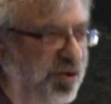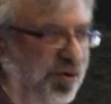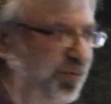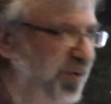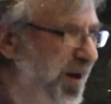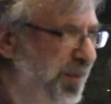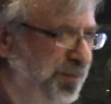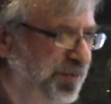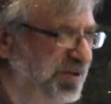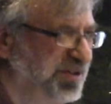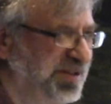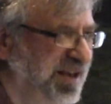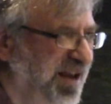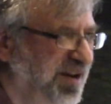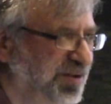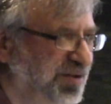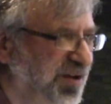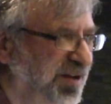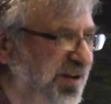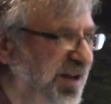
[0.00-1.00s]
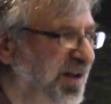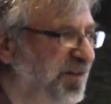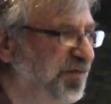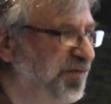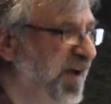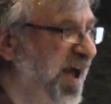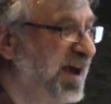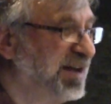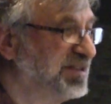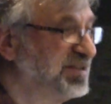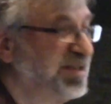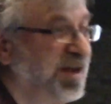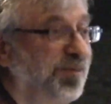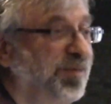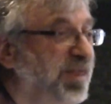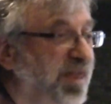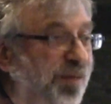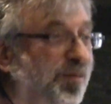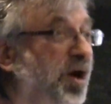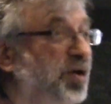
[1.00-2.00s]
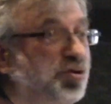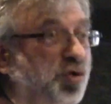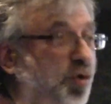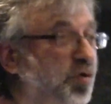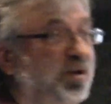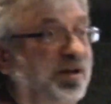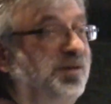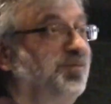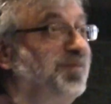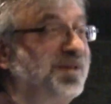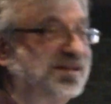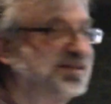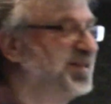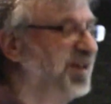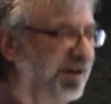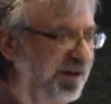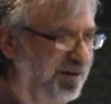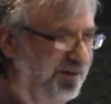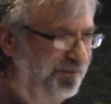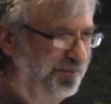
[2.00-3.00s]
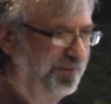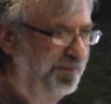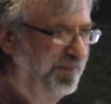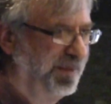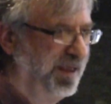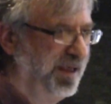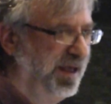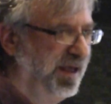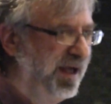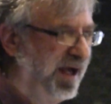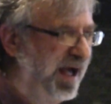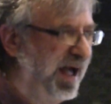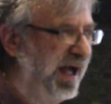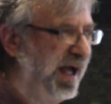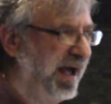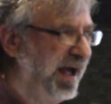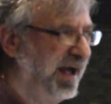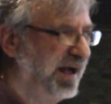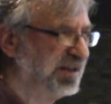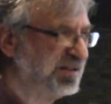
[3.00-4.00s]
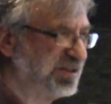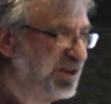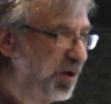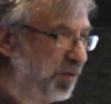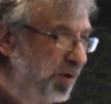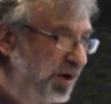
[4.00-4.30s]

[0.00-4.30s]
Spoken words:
underrepresented. In fact, some of them are totally missing. That's